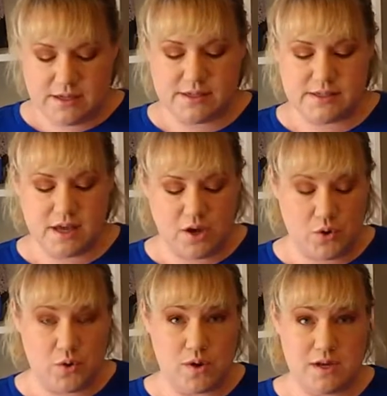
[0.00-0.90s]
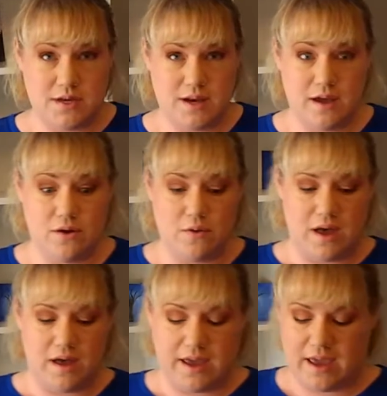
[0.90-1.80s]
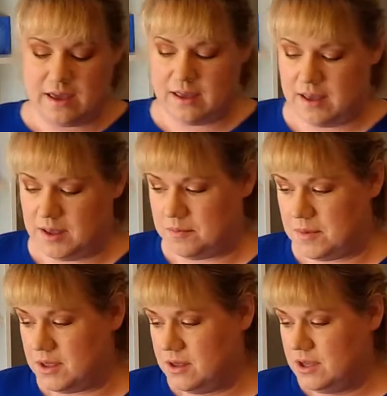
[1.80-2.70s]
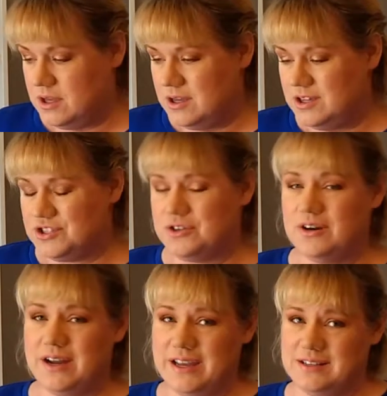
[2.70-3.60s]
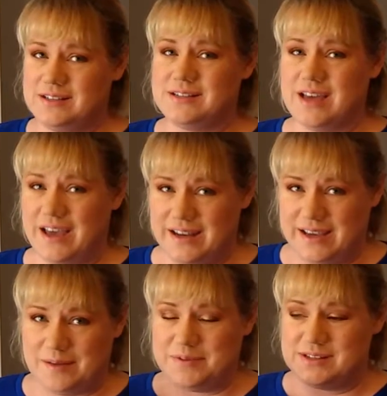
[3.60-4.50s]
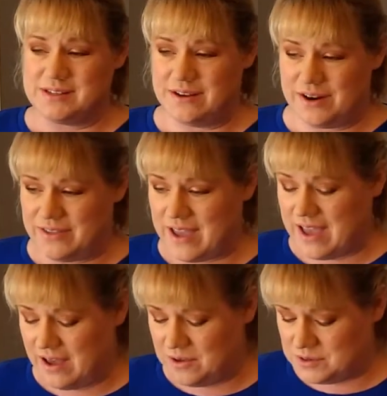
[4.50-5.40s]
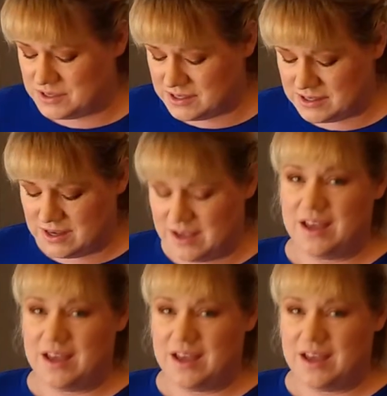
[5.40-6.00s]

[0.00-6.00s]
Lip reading: So now I am trying to tidy up this area of the house.